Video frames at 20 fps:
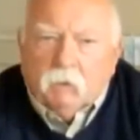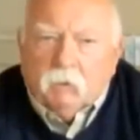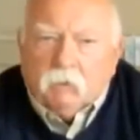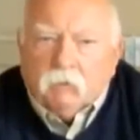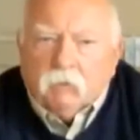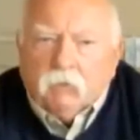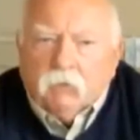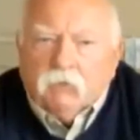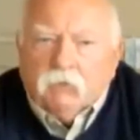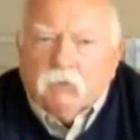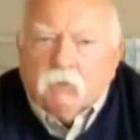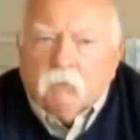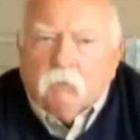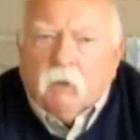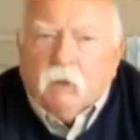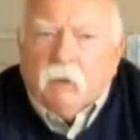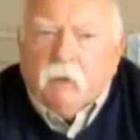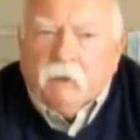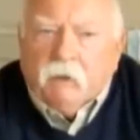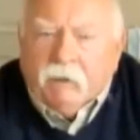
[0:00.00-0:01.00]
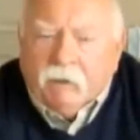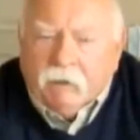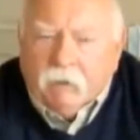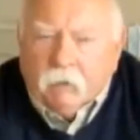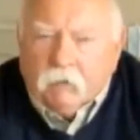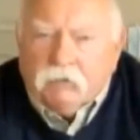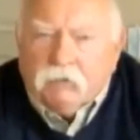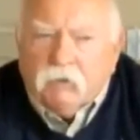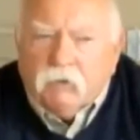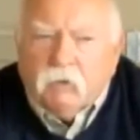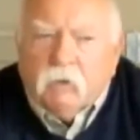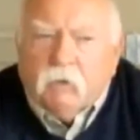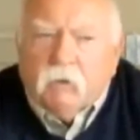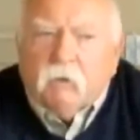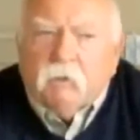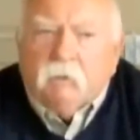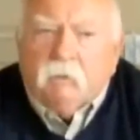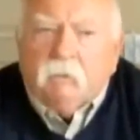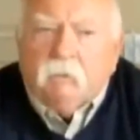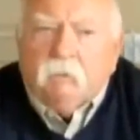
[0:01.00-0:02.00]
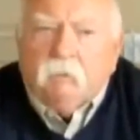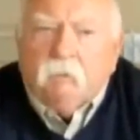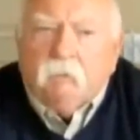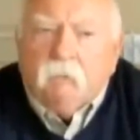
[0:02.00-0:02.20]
I was losing my energy.